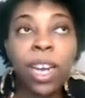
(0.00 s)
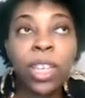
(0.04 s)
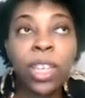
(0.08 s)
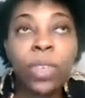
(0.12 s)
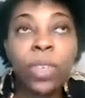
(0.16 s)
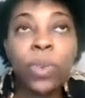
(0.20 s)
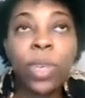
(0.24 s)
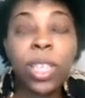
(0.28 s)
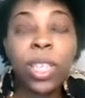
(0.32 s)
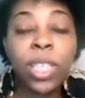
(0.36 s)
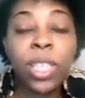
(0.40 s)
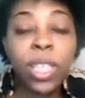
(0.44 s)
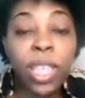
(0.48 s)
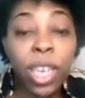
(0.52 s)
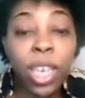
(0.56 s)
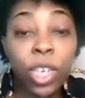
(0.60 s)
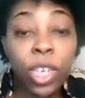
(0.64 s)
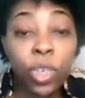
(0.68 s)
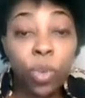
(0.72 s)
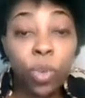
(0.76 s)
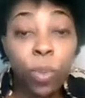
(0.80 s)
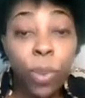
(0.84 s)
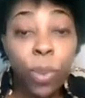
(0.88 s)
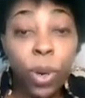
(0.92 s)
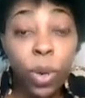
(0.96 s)
you can
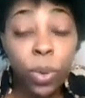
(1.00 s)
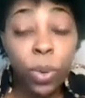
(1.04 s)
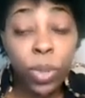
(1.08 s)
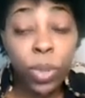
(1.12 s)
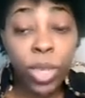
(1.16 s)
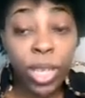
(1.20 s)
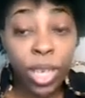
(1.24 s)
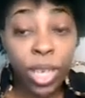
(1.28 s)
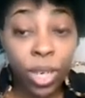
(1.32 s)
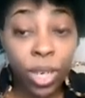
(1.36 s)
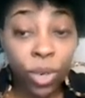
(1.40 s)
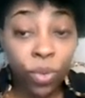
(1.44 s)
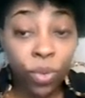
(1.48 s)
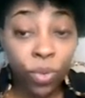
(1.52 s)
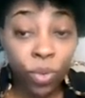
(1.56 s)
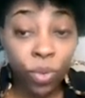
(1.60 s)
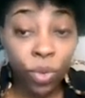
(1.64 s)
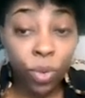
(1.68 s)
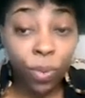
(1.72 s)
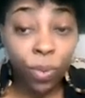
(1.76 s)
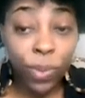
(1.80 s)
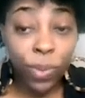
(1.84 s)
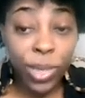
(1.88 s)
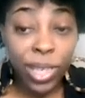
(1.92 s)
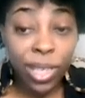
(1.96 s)
schedule posts in
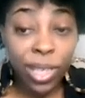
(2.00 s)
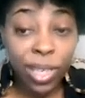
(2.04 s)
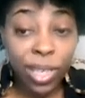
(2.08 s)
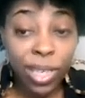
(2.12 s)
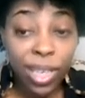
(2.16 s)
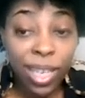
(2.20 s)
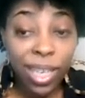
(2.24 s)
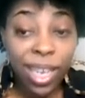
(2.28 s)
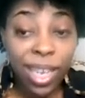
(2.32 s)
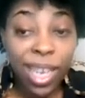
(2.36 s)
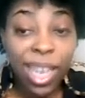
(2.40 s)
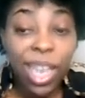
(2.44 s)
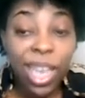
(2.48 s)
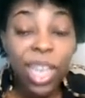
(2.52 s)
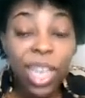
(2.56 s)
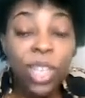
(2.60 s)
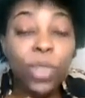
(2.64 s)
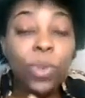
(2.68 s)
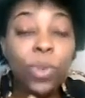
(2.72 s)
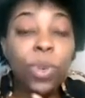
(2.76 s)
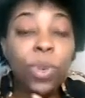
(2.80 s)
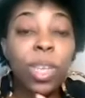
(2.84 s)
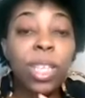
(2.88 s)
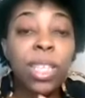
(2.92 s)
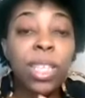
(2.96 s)
groups.
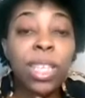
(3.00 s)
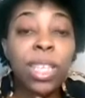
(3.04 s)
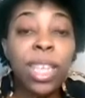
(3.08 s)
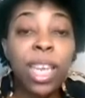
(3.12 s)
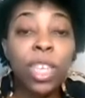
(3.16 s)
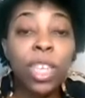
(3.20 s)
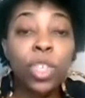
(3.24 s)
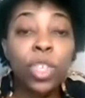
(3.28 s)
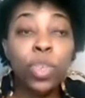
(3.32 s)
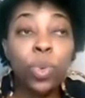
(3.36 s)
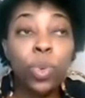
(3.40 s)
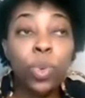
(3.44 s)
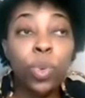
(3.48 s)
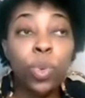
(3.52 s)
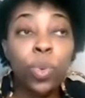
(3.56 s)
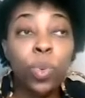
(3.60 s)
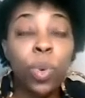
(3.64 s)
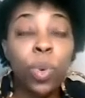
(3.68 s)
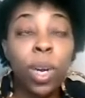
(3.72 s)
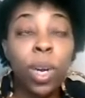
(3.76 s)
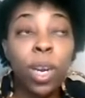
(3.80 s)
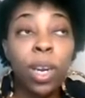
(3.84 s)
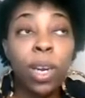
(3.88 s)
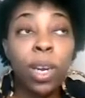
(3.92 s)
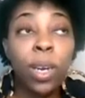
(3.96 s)
You can
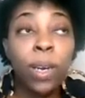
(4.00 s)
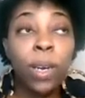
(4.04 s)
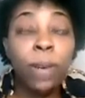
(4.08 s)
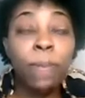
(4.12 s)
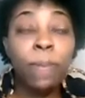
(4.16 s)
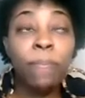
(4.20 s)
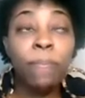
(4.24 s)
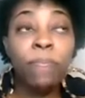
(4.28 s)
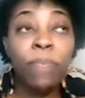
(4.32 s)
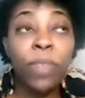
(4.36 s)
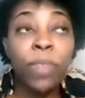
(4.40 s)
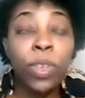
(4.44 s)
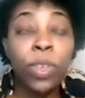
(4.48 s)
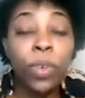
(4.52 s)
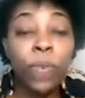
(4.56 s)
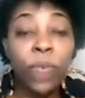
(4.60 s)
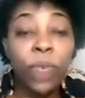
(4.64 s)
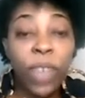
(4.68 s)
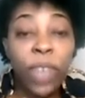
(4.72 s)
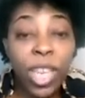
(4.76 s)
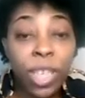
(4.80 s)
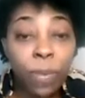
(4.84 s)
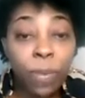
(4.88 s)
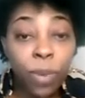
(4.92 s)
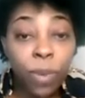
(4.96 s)
schedule your
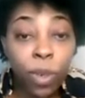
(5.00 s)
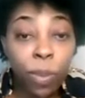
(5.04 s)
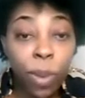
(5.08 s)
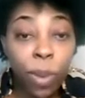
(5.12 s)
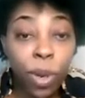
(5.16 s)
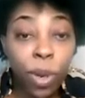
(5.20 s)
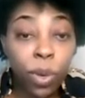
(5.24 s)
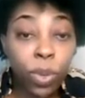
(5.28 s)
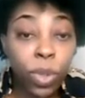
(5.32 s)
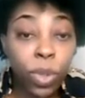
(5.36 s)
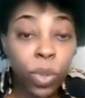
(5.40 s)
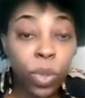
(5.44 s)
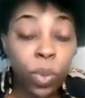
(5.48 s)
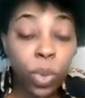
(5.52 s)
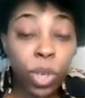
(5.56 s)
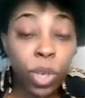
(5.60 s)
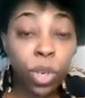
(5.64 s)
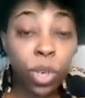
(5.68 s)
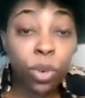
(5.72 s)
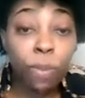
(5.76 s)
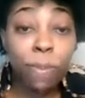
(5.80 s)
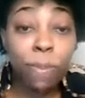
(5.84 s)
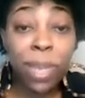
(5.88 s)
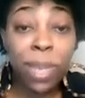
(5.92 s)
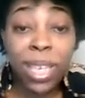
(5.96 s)
Facebook posts on
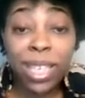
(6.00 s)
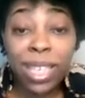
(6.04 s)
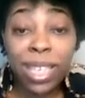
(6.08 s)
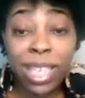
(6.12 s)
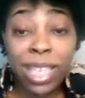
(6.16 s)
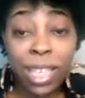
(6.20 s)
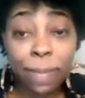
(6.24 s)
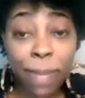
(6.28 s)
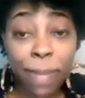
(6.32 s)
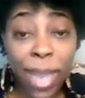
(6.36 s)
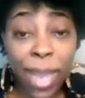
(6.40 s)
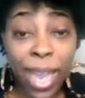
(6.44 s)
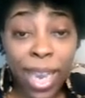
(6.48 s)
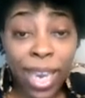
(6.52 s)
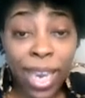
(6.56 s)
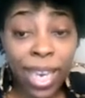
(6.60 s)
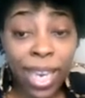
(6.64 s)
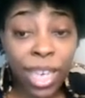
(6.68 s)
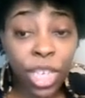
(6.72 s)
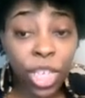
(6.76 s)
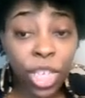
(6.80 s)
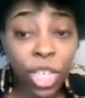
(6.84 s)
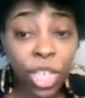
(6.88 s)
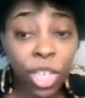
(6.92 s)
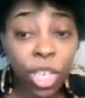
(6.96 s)
your business
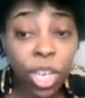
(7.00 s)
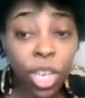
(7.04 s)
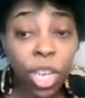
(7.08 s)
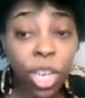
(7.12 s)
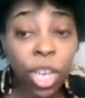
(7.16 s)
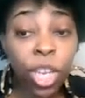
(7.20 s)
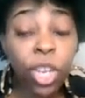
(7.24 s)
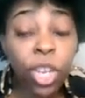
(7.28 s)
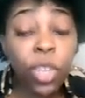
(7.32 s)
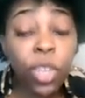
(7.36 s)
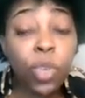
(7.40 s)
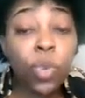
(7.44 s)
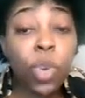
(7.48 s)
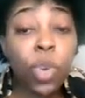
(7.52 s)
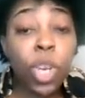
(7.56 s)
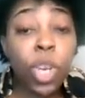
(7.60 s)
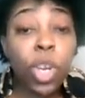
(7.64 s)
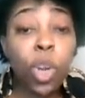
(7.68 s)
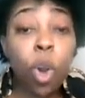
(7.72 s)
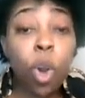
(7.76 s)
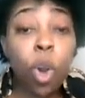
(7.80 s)
page. You can